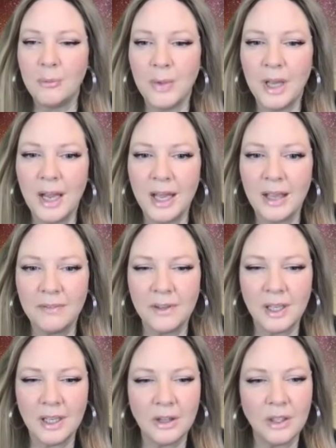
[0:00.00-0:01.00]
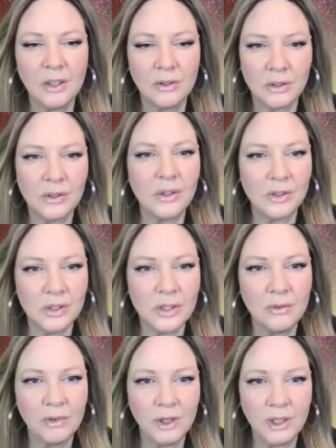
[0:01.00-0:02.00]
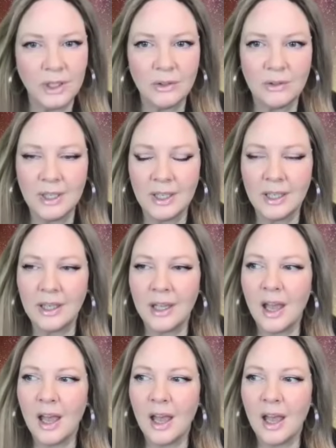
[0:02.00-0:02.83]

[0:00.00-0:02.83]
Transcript: but I feel like they're they're still very unique.